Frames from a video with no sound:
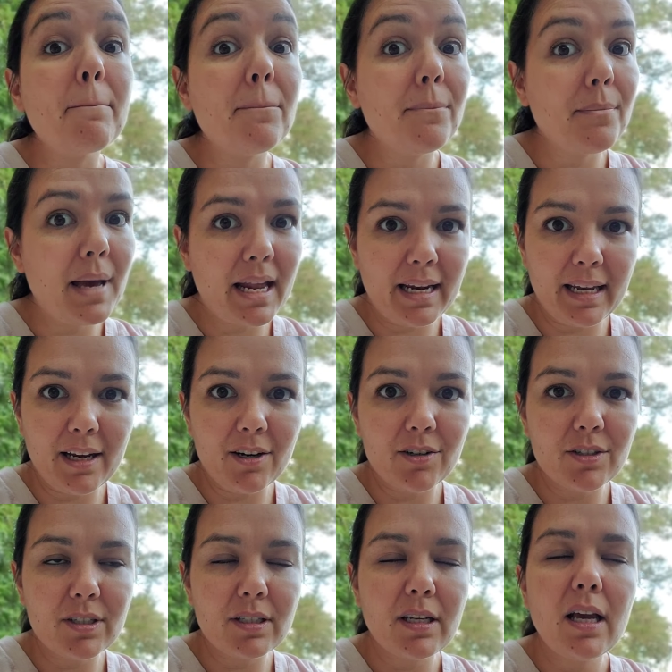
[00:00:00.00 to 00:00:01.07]
many
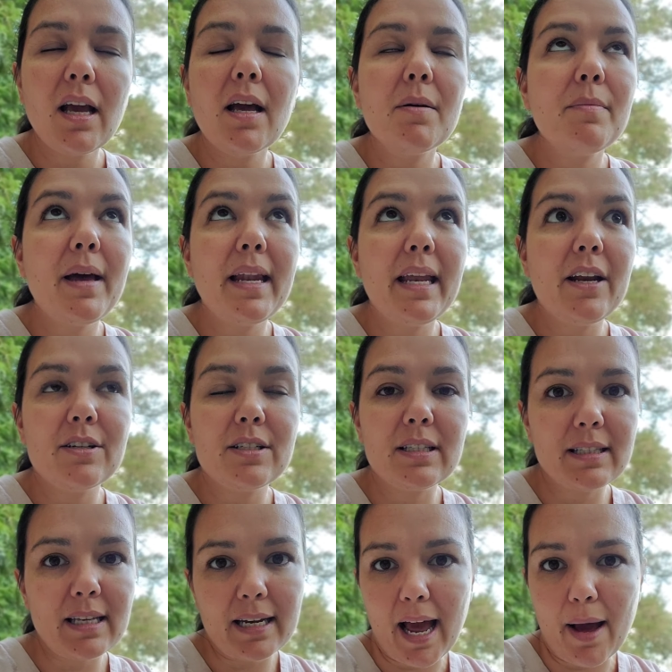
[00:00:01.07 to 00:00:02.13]
years
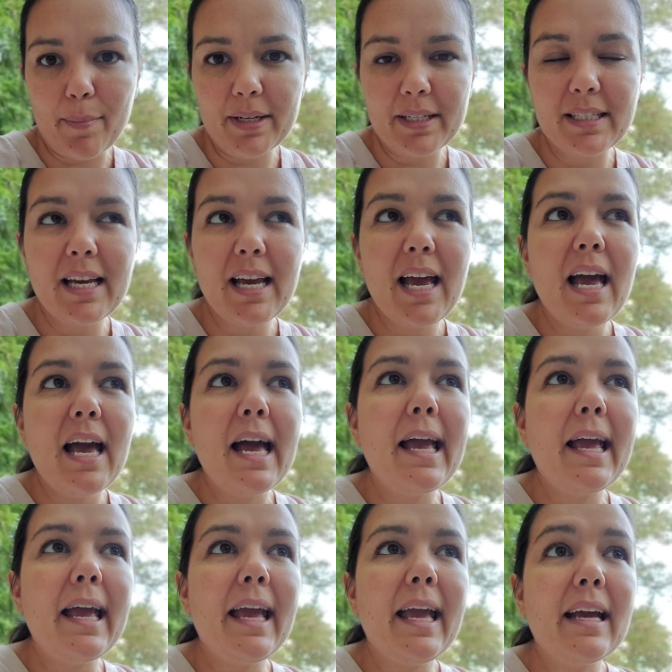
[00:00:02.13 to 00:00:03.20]
since that happened.
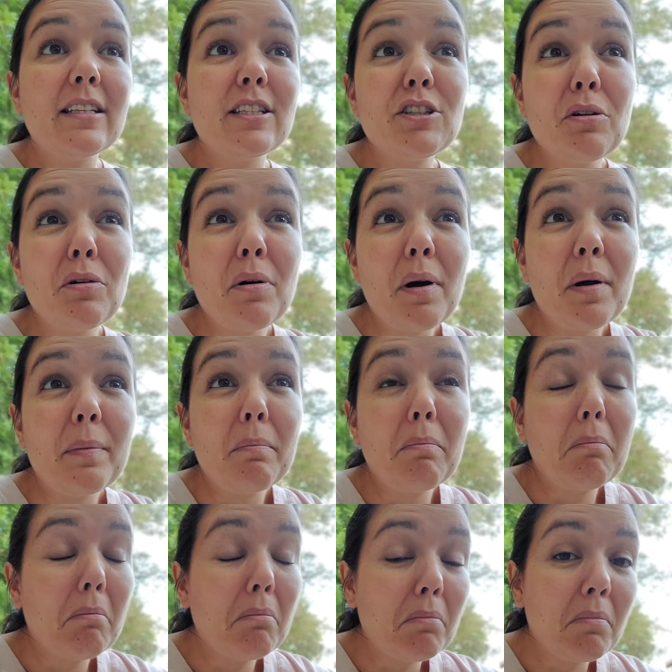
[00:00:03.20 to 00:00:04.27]
And so
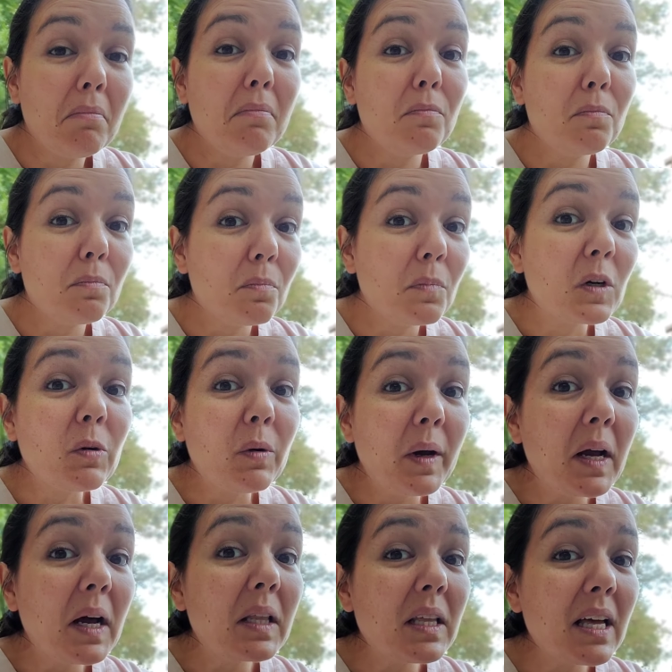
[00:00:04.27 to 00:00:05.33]
we're
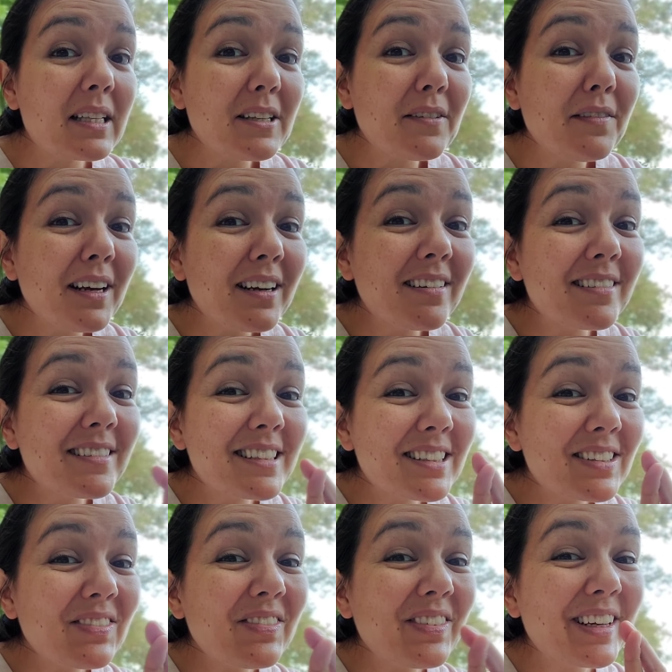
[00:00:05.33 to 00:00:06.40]
going on lots of
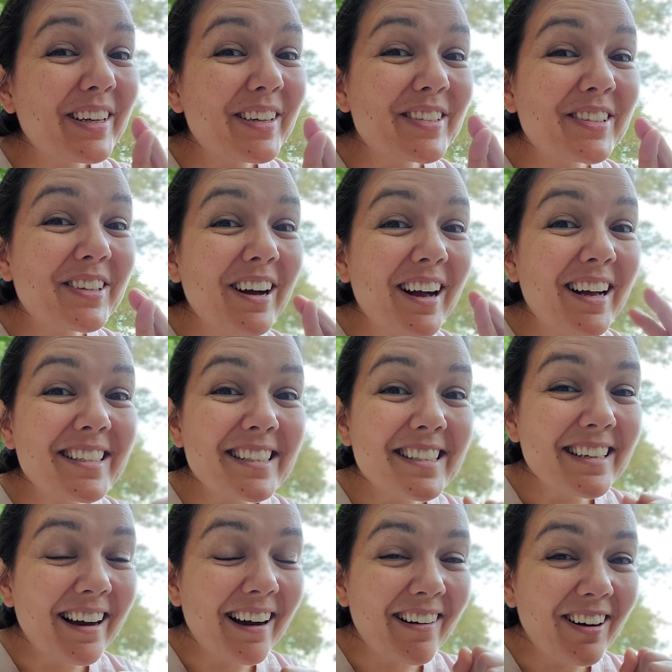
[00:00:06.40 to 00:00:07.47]
years, fingers
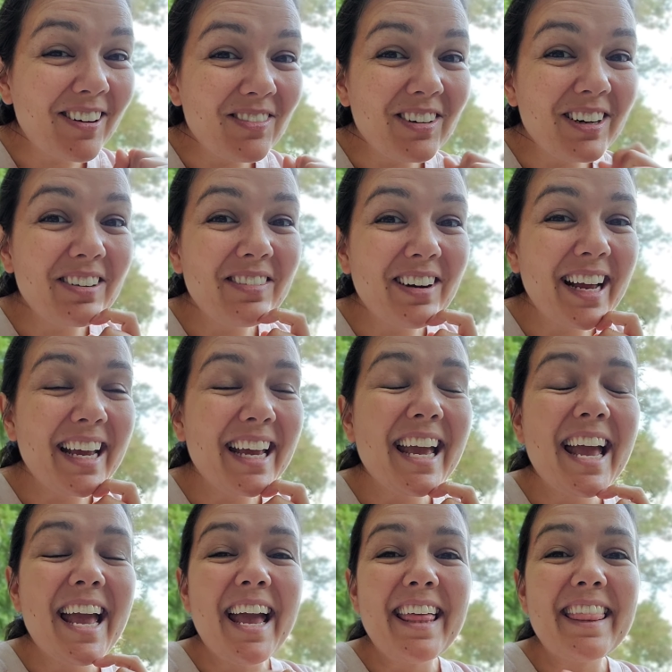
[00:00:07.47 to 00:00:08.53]
crossed, knock on wood, right?
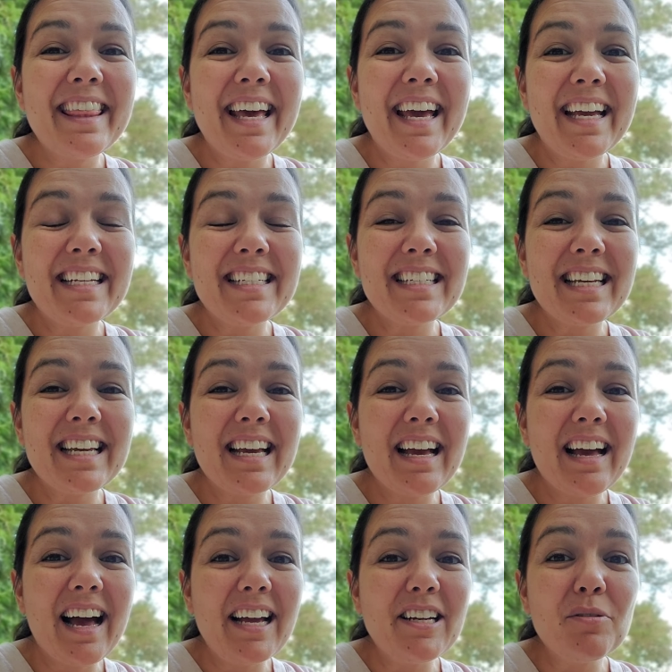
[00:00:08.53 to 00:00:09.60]
That
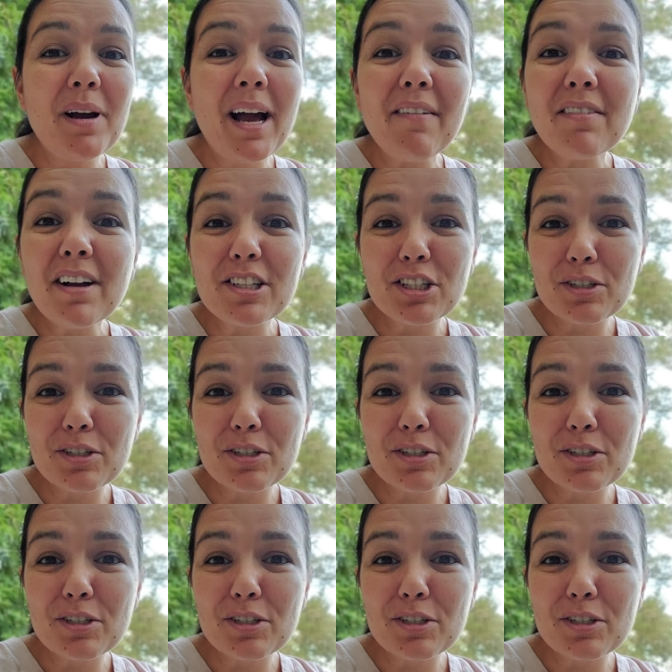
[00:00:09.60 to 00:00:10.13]
I don't have